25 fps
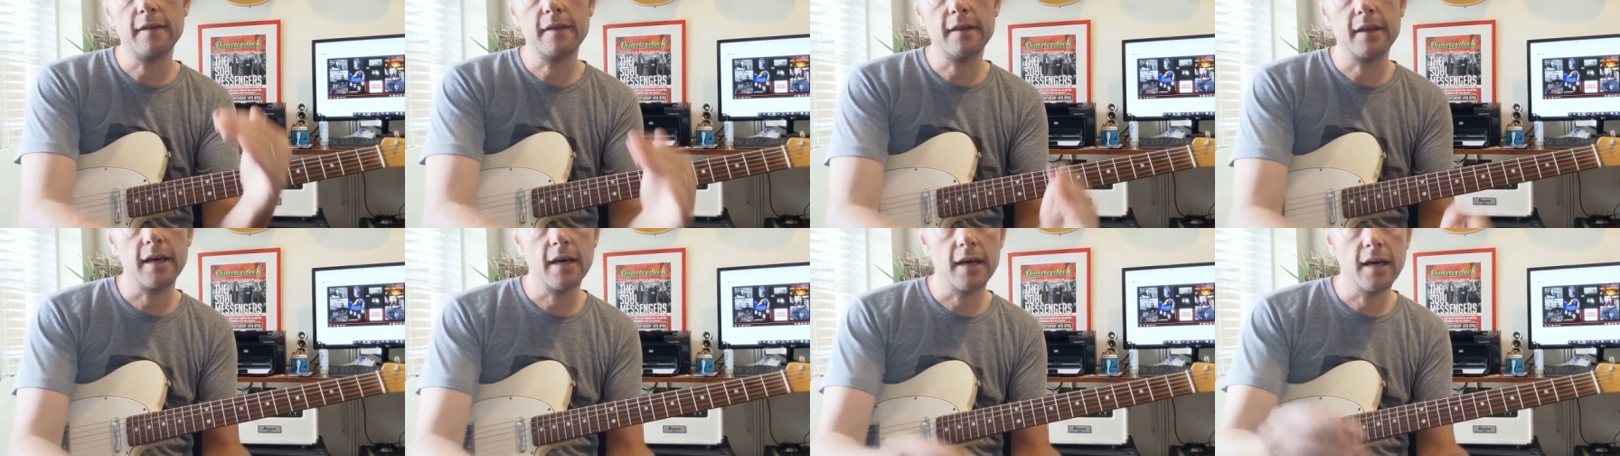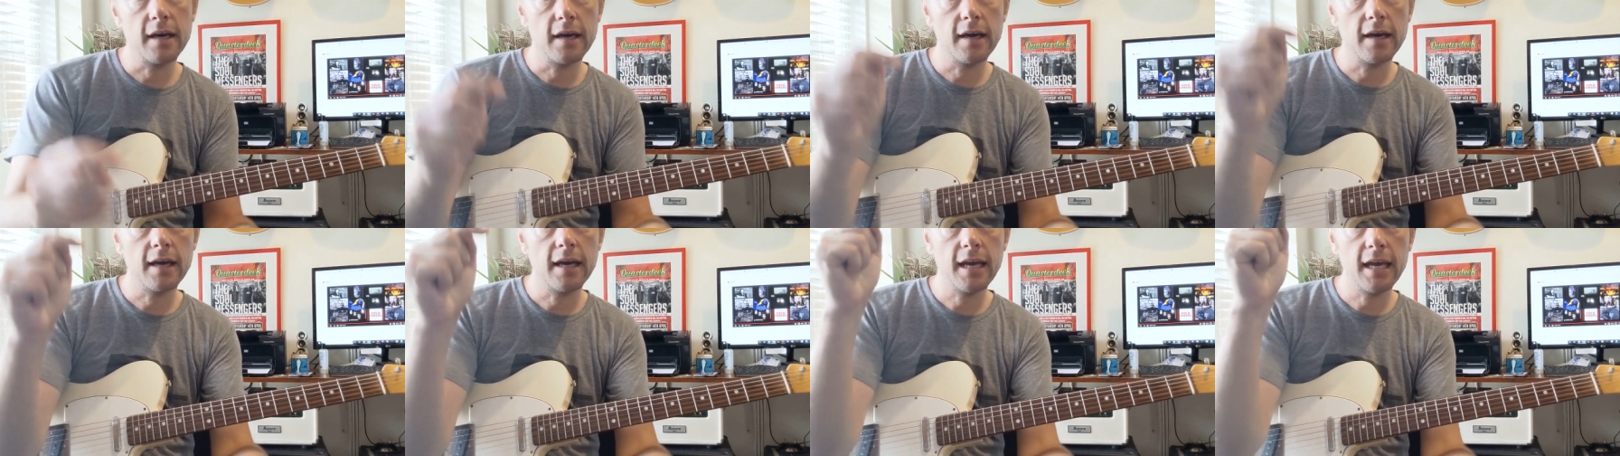
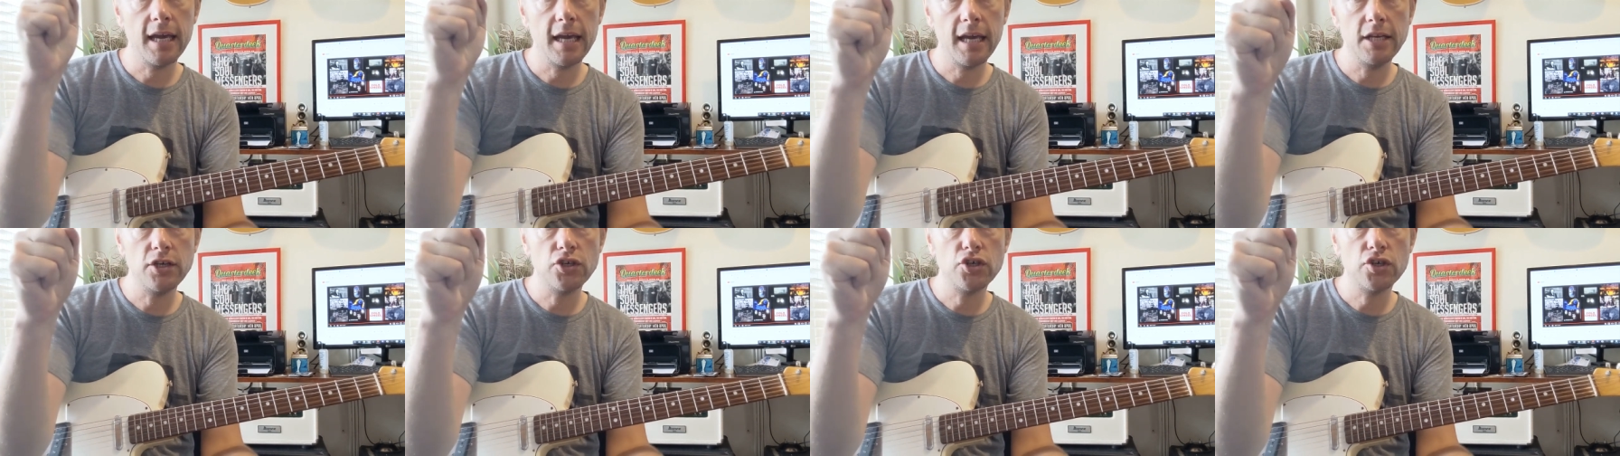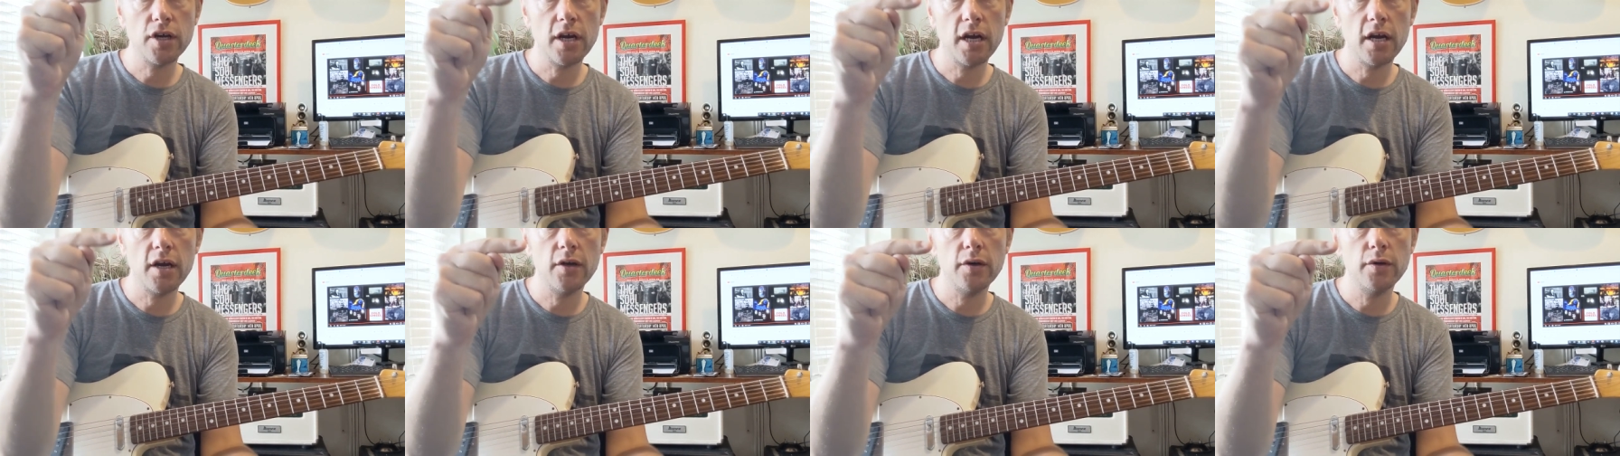the
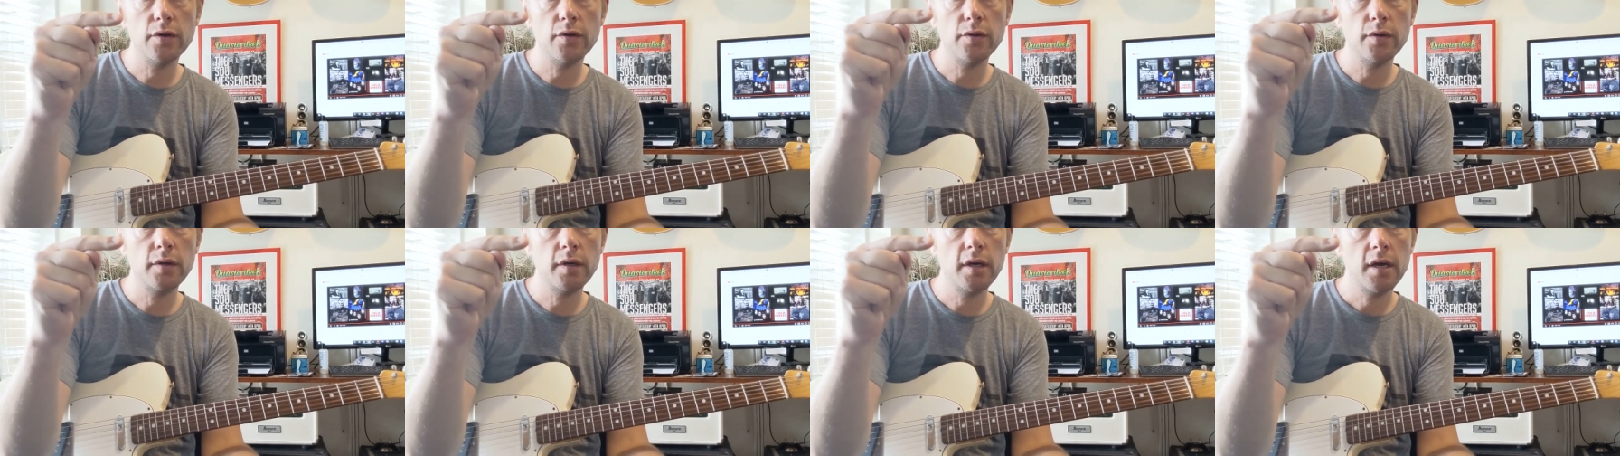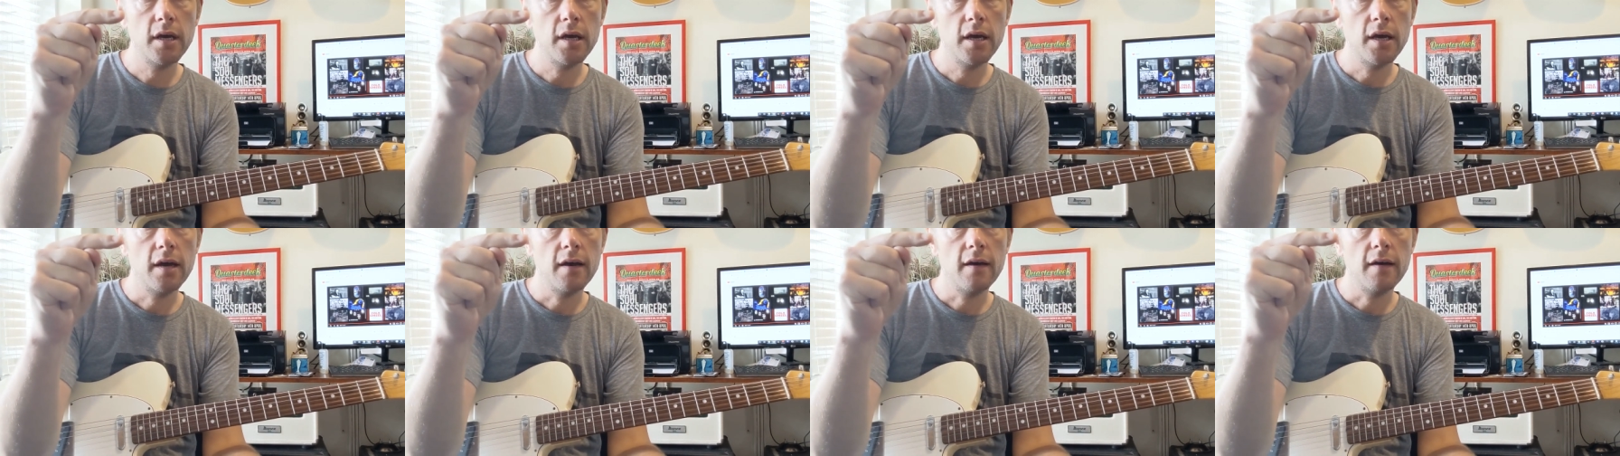intro,
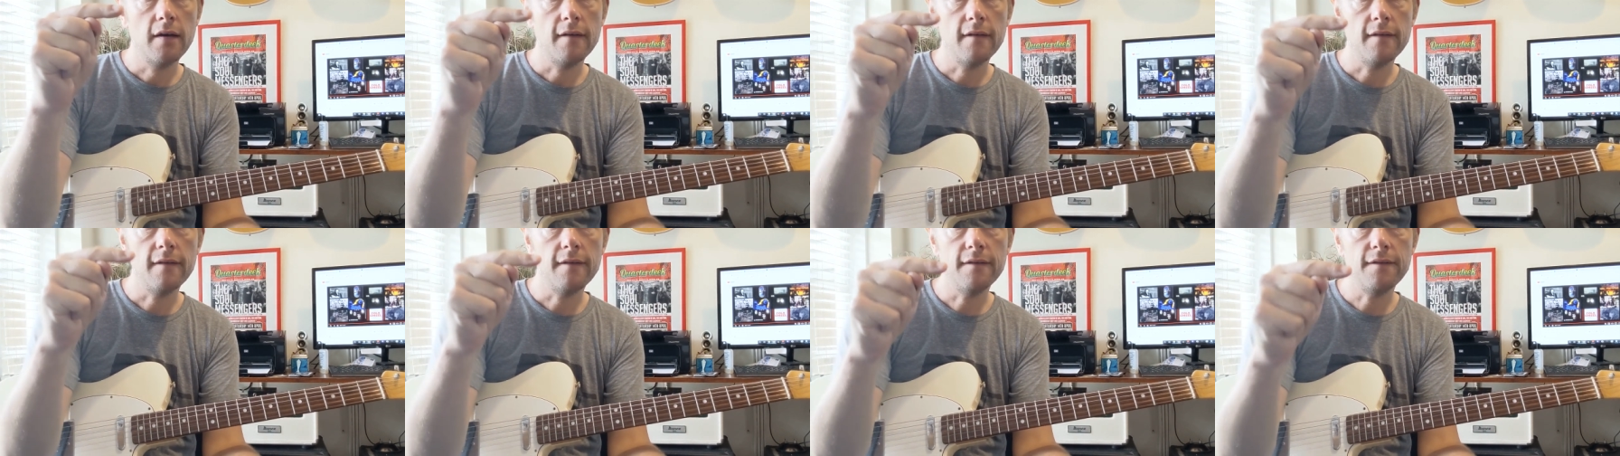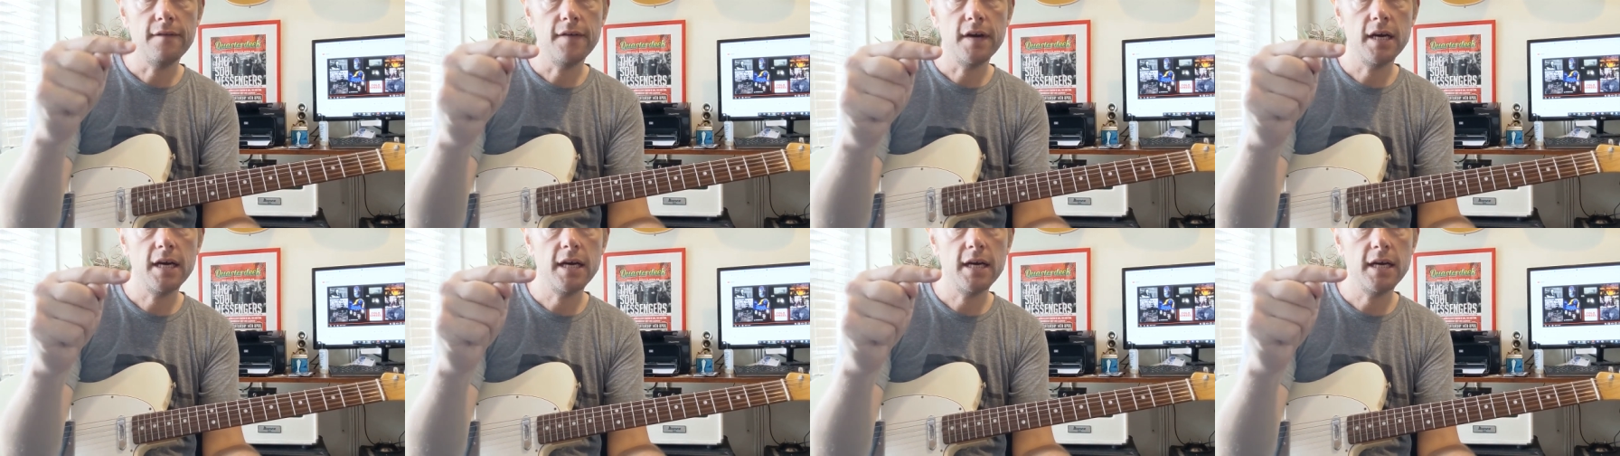
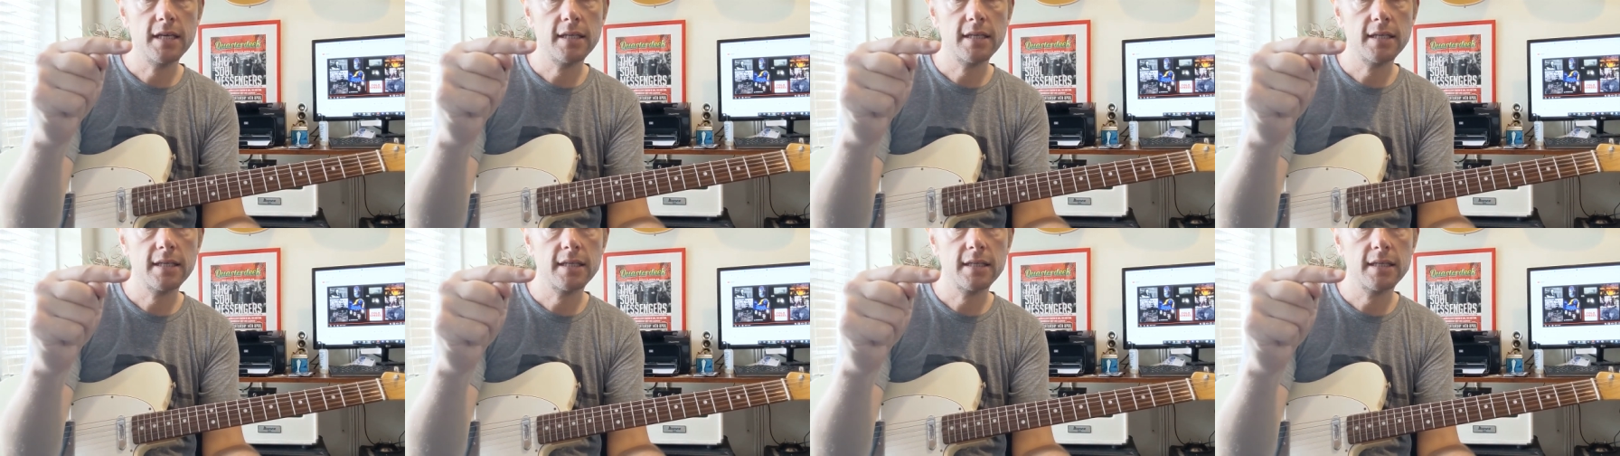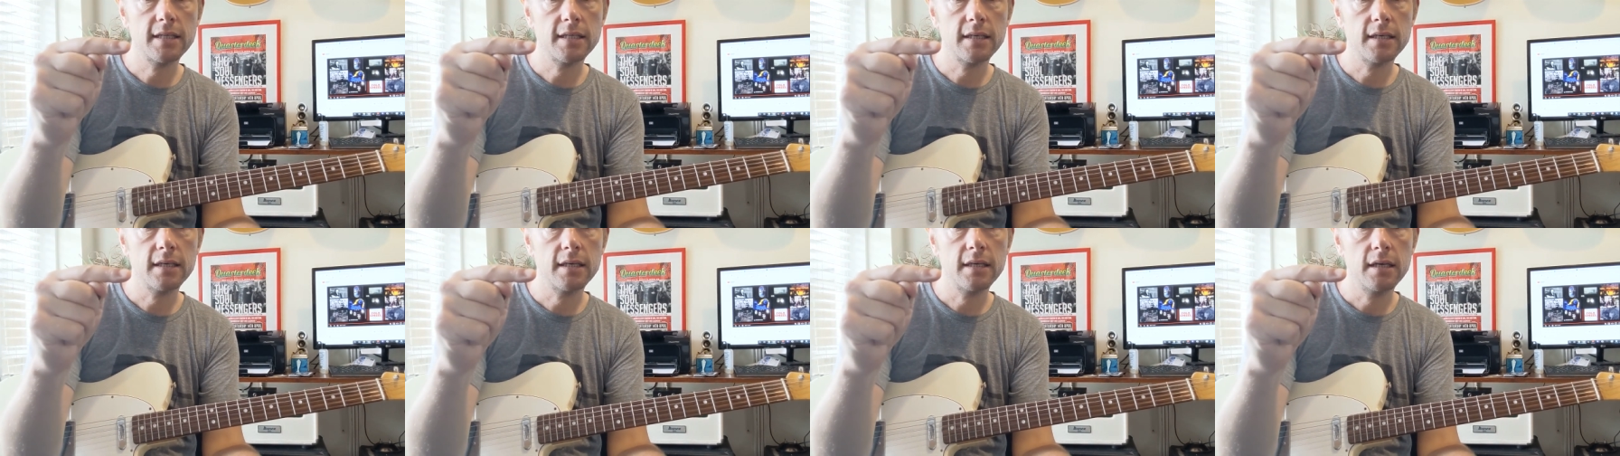verse,